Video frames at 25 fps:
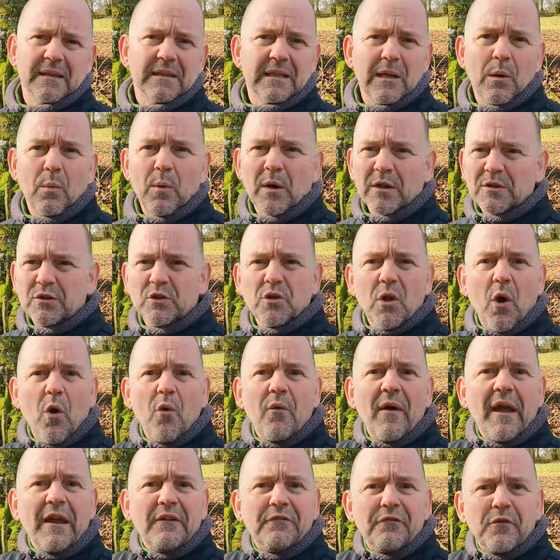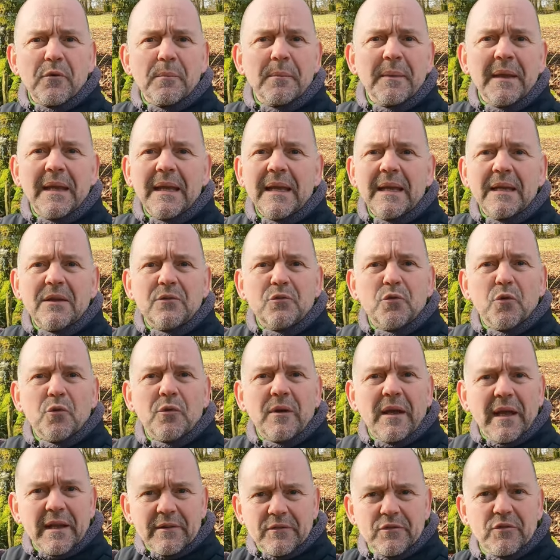there was no way for me to
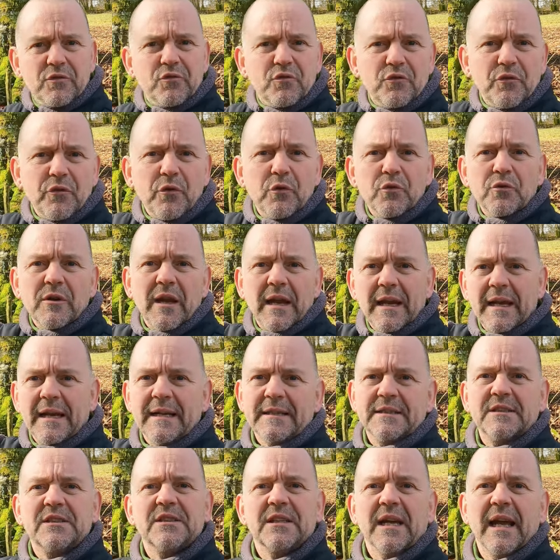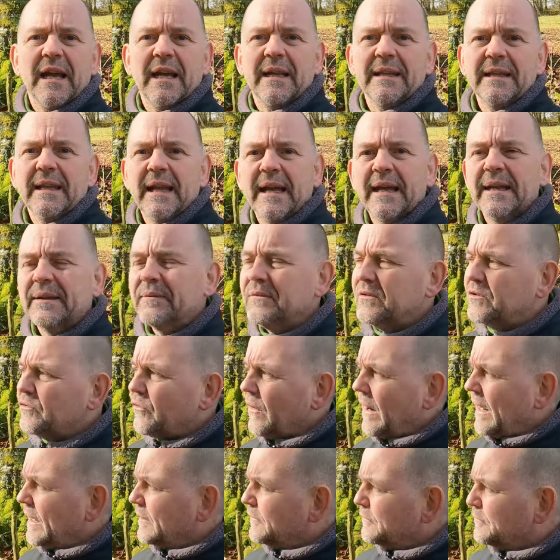get through the hedge and
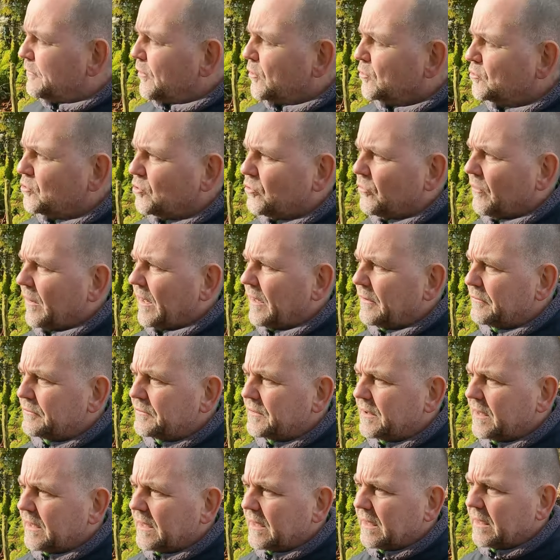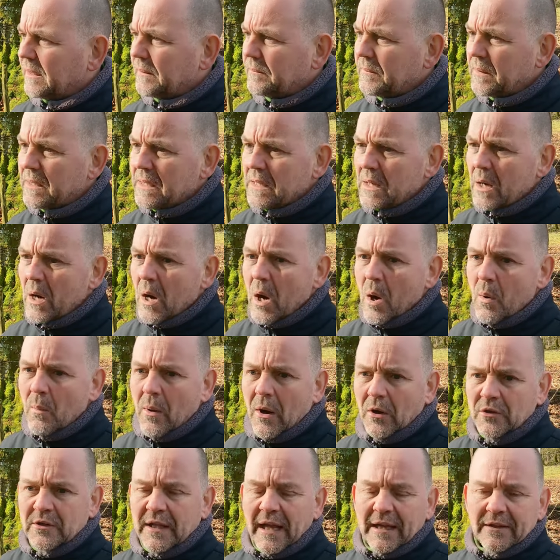try and photograph the
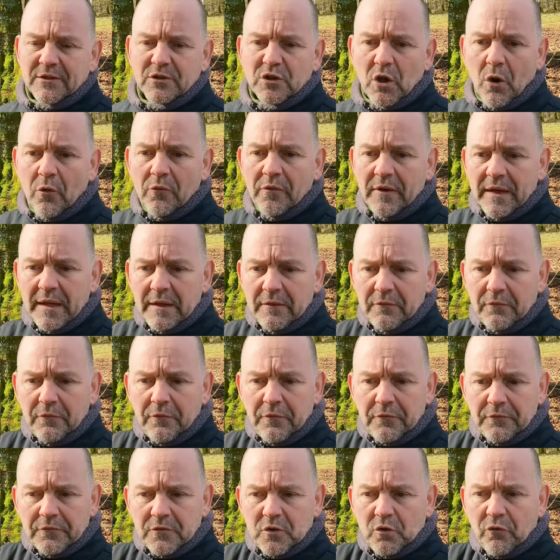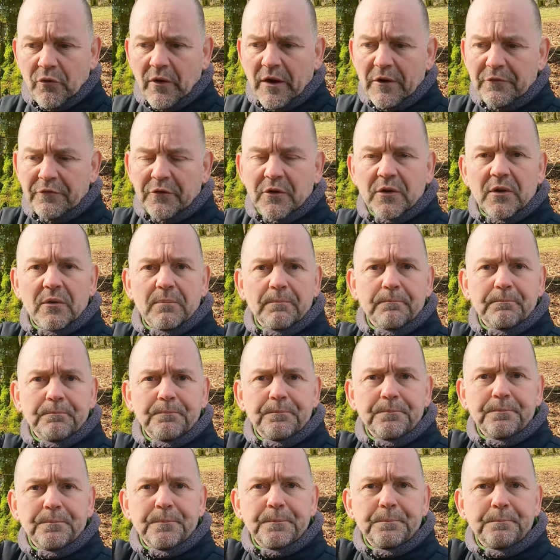wildcat. So we've driven,
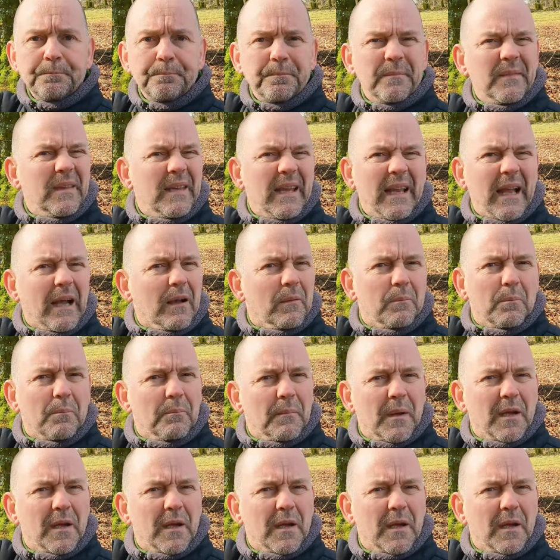yeah,